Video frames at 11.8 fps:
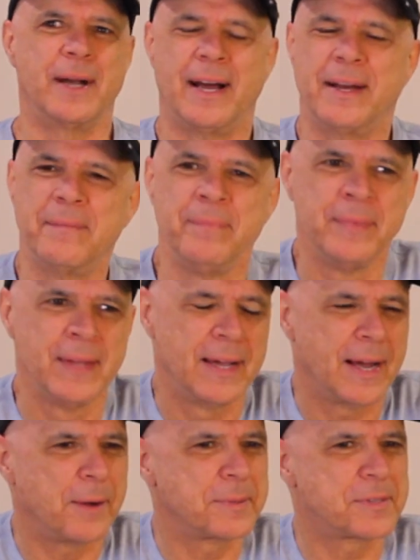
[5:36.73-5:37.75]
I
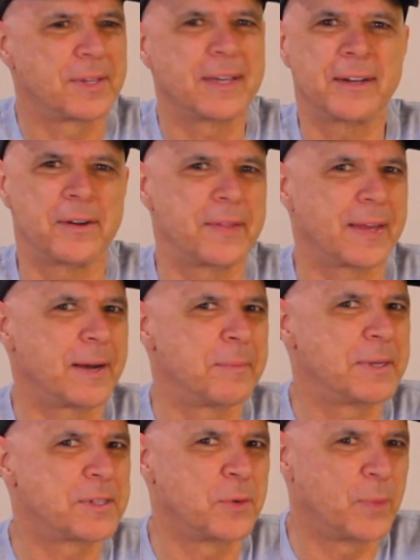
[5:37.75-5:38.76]
I was thinking, are they going to
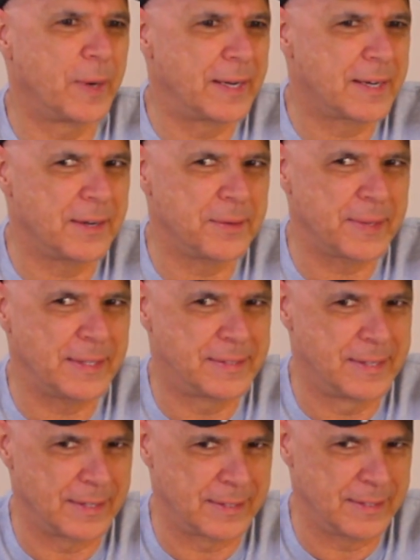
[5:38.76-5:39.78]
mention Waco? They
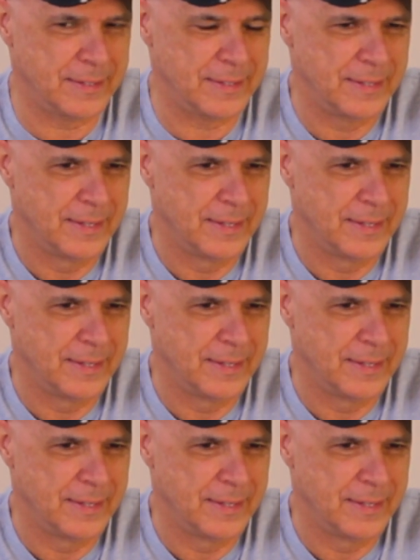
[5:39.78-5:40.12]
didn't.